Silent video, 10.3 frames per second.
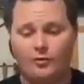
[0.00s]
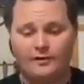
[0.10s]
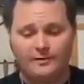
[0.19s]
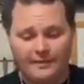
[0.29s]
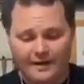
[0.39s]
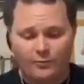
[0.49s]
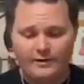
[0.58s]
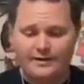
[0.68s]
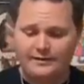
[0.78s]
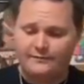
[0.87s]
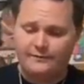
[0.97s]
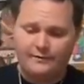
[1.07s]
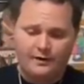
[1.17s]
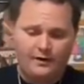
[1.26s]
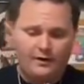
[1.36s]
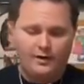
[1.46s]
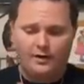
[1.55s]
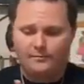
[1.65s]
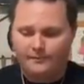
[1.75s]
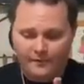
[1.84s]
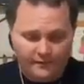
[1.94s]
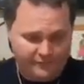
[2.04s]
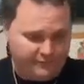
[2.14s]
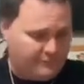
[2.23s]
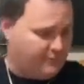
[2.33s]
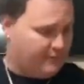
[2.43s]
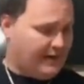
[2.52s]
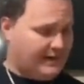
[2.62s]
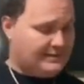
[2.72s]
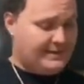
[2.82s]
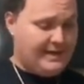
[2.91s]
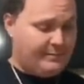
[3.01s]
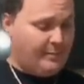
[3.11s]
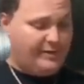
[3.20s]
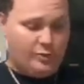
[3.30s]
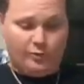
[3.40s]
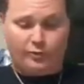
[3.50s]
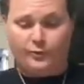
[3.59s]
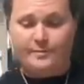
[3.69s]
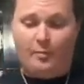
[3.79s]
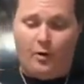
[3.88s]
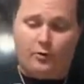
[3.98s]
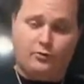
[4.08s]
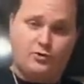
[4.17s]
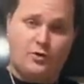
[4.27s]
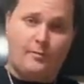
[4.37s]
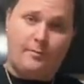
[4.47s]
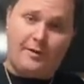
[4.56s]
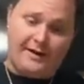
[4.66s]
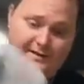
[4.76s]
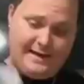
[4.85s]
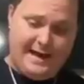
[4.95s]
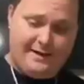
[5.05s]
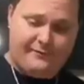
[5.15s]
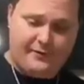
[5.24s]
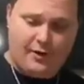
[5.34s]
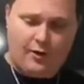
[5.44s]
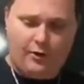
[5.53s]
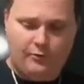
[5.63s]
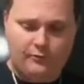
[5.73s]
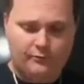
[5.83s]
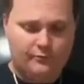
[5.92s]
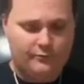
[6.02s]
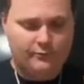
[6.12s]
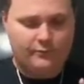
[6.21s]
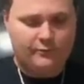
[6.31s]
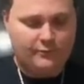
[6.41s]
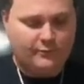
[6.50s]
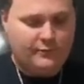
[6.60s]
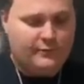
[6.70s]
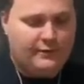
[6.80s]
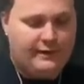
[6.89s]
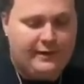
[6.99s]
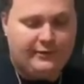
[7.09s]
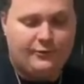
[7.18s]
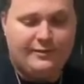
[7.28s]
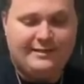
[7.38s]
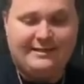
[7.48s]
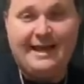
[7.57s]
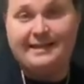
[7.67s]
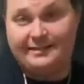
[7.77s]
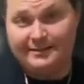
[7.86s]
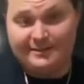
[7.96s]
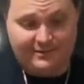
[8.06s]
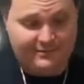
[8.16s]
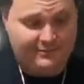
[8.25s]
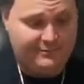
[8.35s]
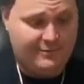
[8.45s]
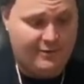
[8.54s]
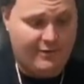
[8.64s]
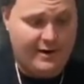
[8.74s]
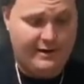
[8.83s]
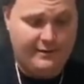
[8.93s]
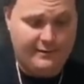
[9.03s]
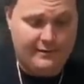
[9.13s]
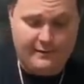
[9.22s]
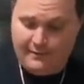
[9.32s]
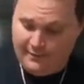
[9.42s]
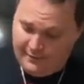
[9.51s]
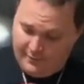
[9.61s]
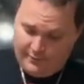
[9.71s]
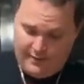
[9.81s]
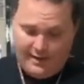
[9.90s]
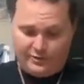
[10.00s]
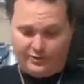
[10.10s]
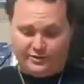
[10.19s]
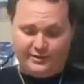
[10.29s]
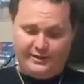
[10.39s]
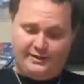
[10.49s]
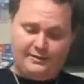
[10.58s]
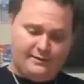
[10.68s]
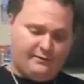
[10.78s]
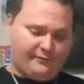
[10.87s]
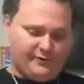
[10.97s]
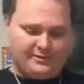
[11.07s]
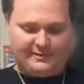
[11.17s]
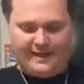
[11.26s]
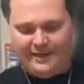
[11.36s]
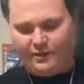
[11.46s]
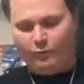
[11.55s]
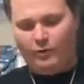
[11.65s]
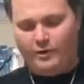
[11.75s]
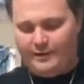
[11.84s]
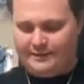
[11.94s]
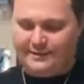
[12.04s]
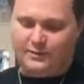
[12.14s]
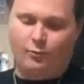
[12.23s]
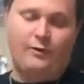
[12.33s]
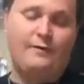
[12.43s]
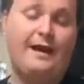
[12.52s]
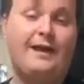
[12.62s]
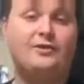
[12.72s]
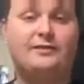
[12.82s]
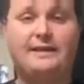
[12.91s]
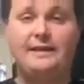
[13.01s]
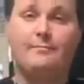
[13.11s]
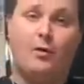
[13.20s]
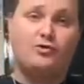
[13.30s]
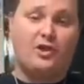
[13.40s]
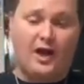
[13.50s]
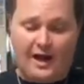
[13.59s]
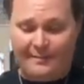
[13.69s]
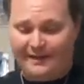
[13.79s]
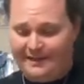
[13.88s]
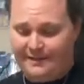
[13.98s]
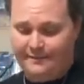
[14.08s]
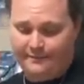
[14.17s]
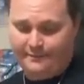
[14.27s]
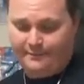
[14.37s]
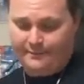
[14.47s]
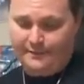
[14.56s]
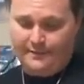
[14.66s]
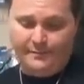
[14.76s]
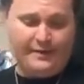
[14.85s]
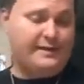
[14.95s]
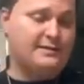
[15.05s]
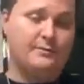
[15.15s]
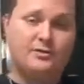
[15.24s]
in the microwave, like I said, I'm going to be doing three bowls. So I'm going to break it down for y'all in three sections, all right? As you see, for the standard one, this is the one that I used to eat most commonly because it was